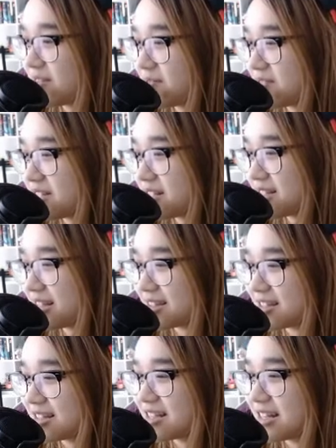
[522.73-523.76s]
to reset
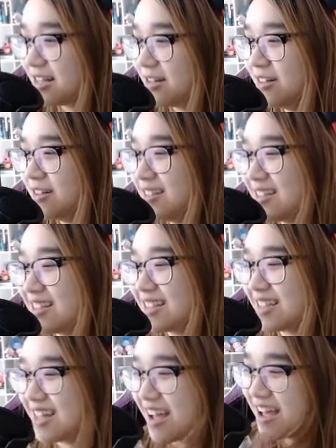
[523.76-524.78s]
this now. I'm
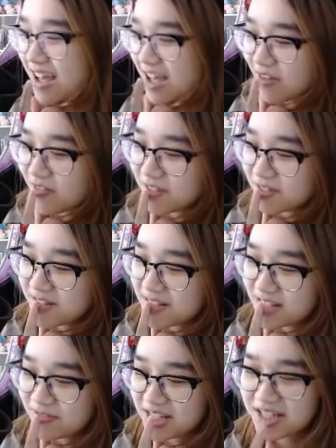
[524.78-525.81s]
gonna have to
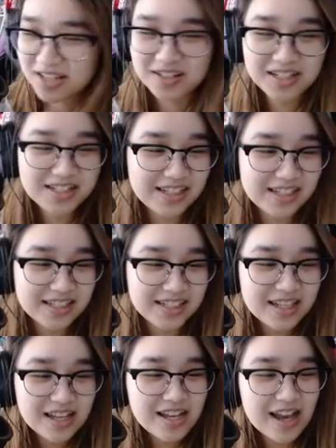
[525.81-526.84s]
reset my count in a second.
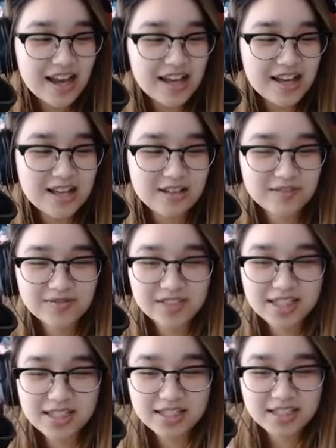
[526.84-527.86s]
Um,
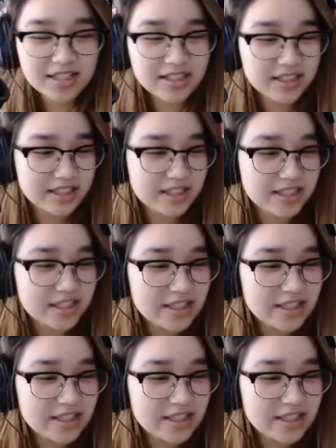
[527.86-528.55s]
let's see here.